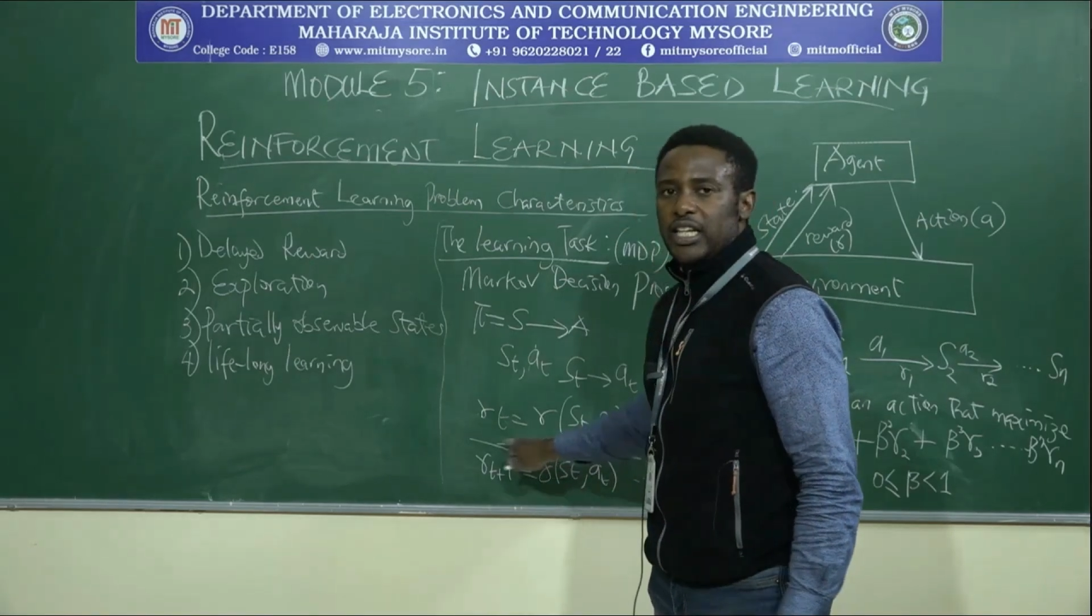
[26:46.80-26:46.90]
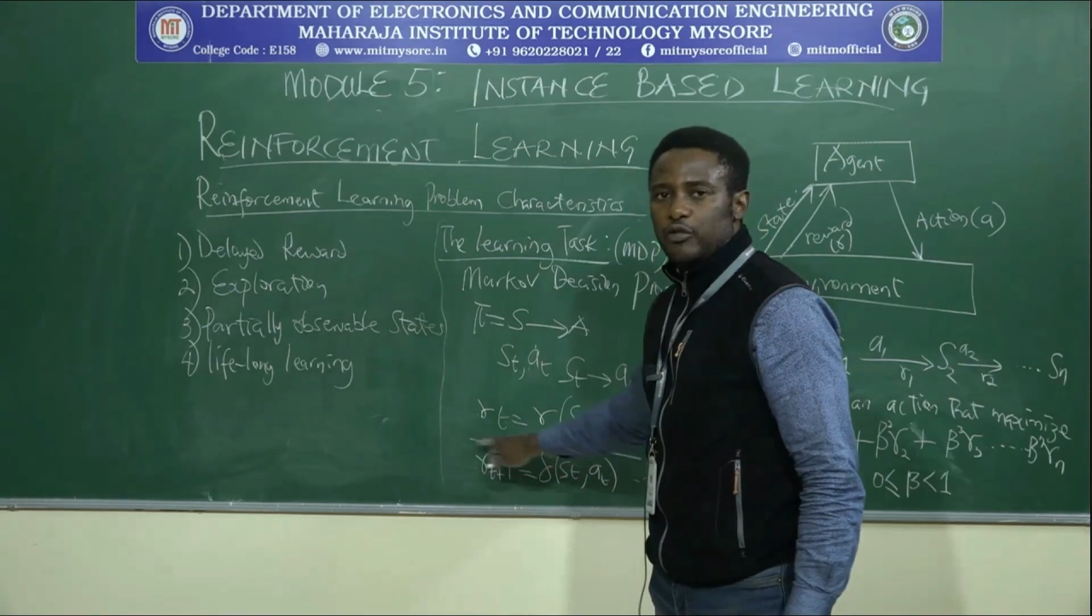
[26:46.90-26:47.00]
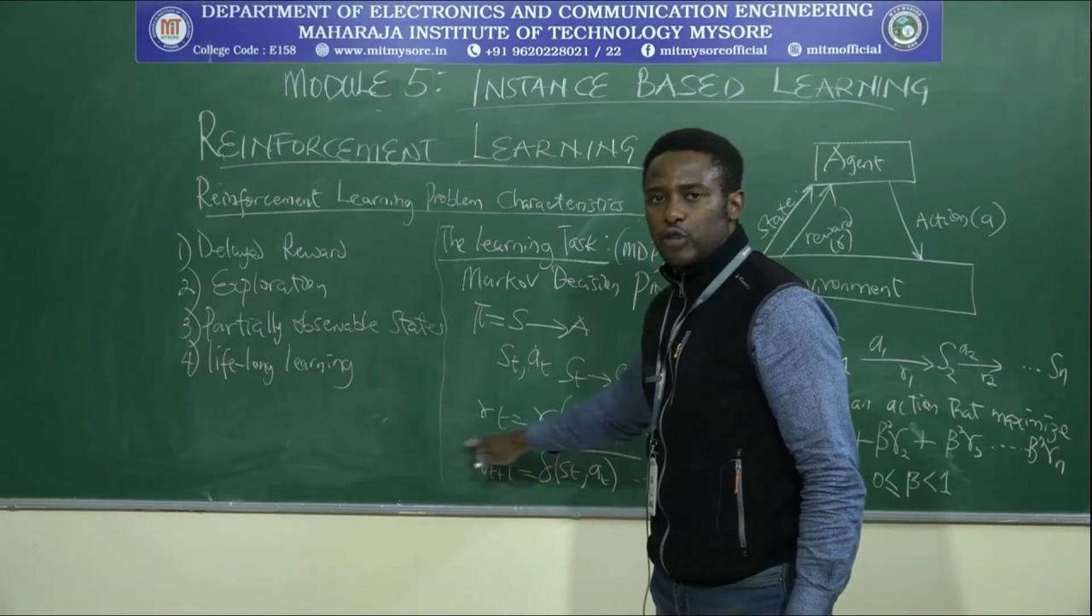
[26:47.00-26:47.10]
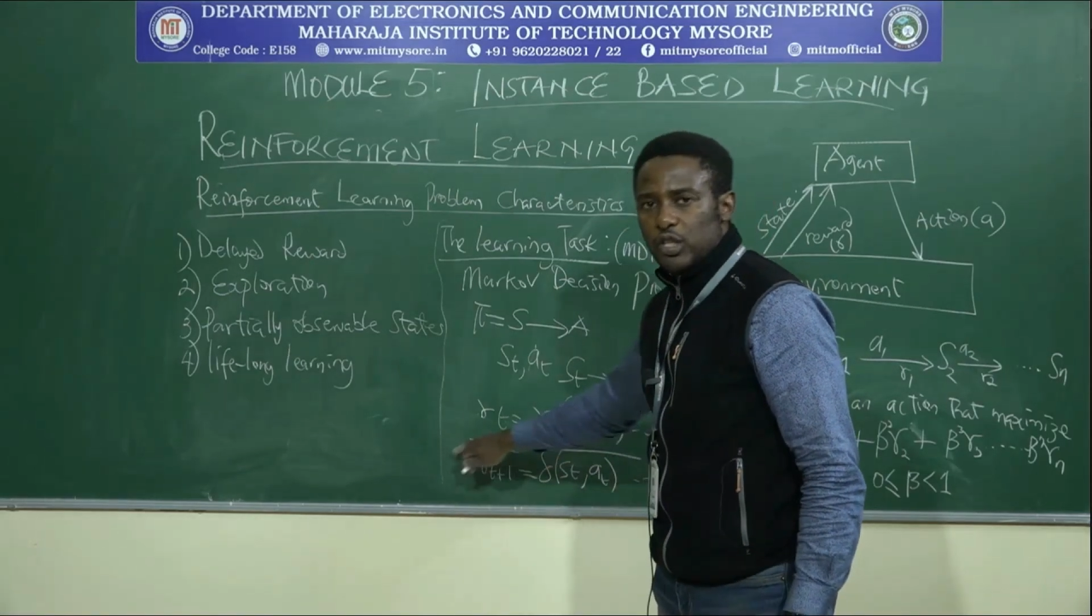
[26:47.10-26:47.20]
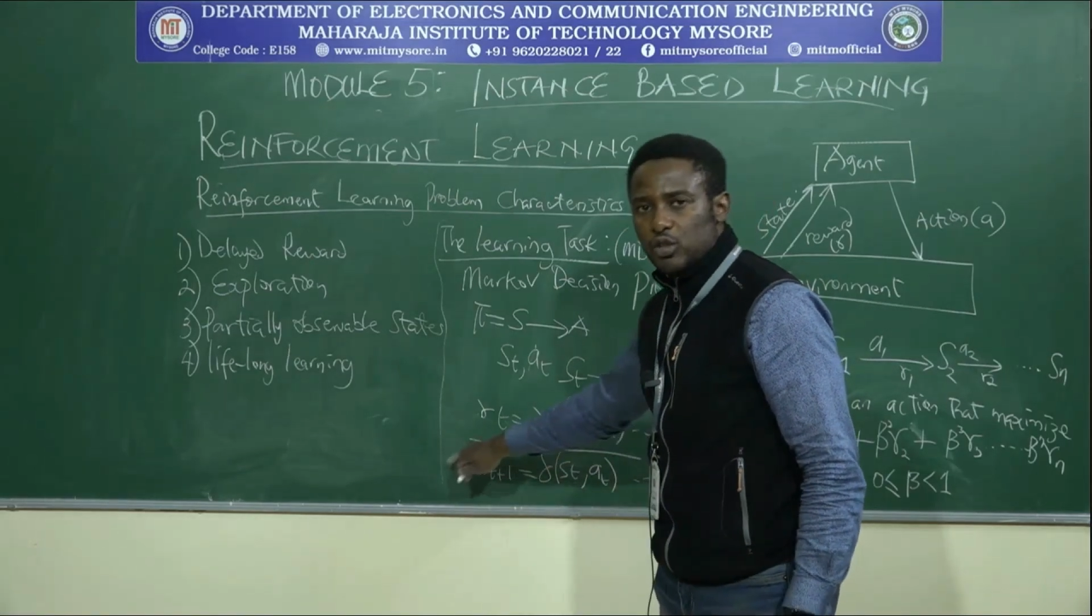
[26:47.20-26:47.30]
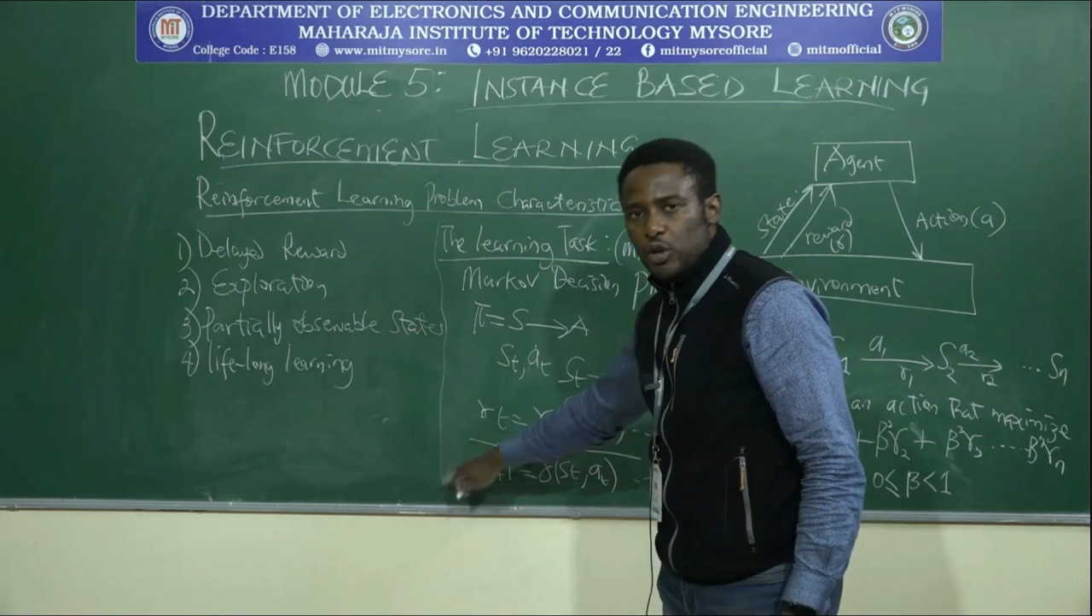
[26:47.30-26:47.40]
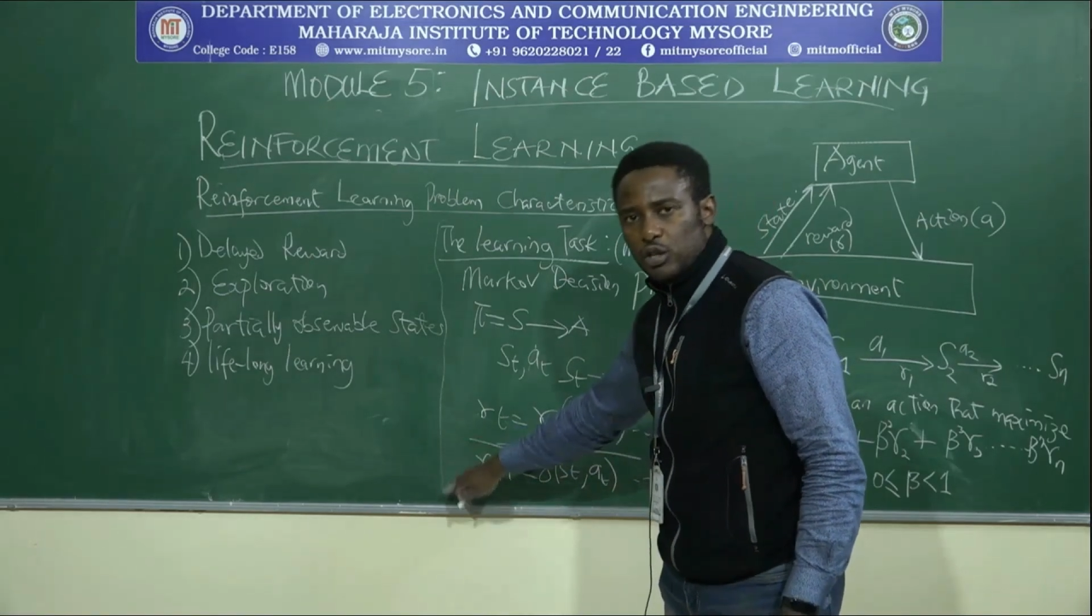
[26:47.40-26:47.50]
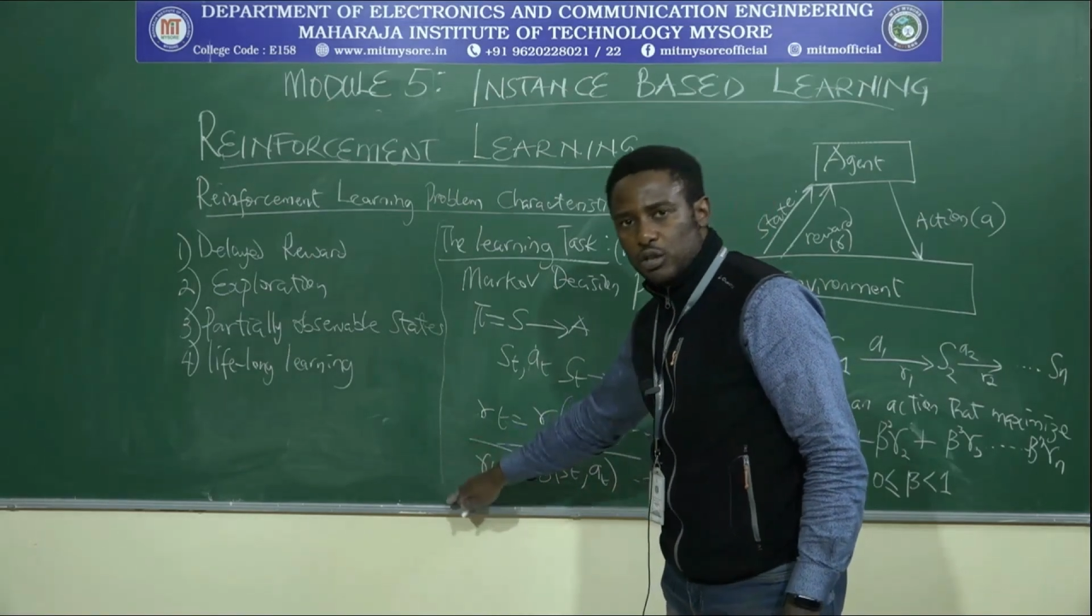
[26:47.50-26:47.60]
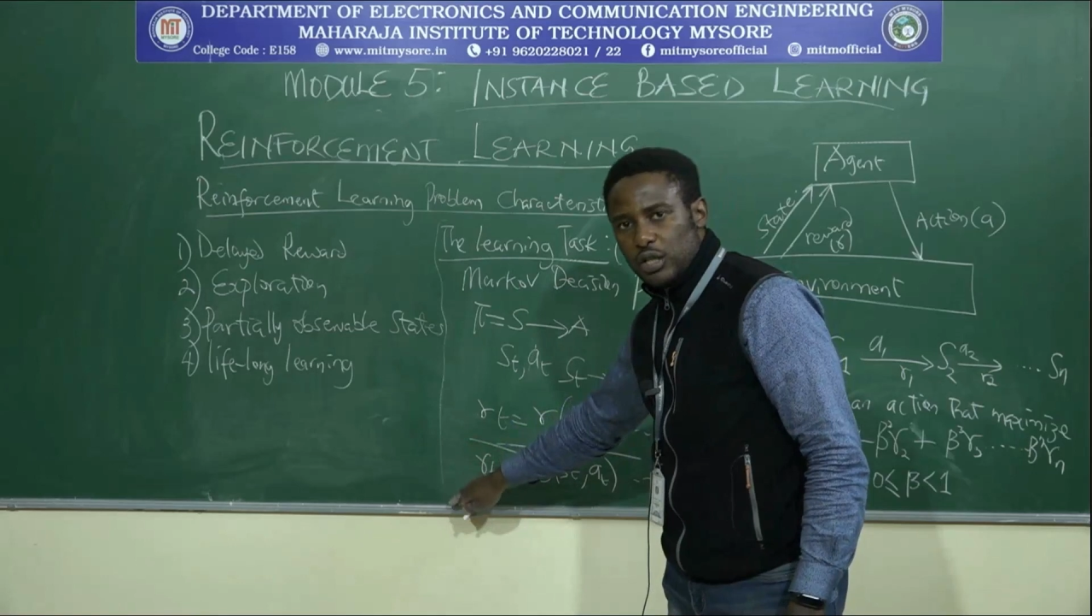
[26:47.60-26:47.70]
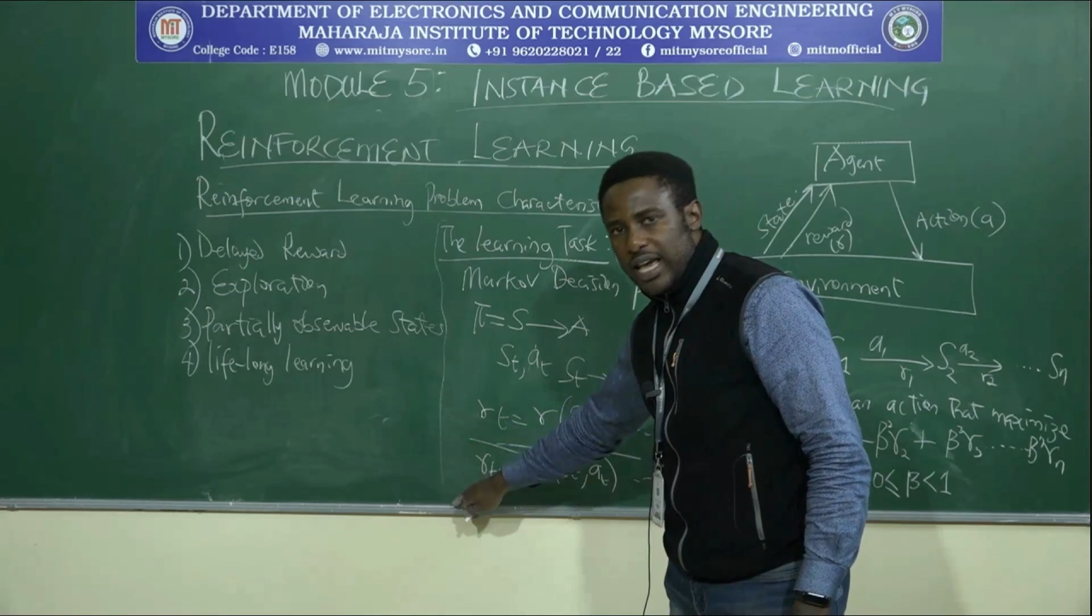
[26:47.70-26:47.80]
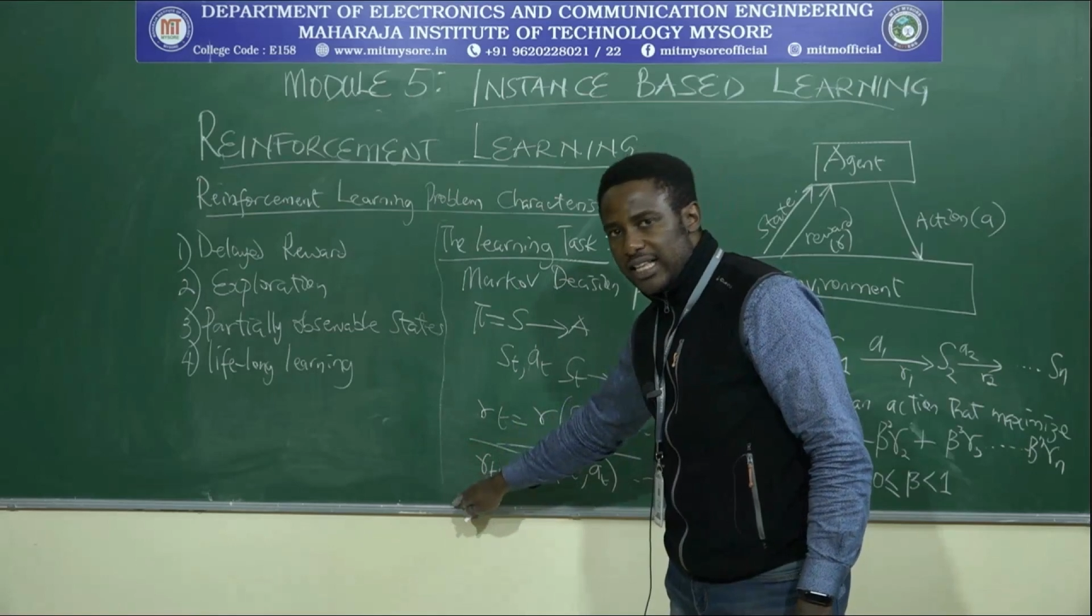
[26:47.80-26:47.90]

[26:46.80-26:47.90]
And if it wants to go to the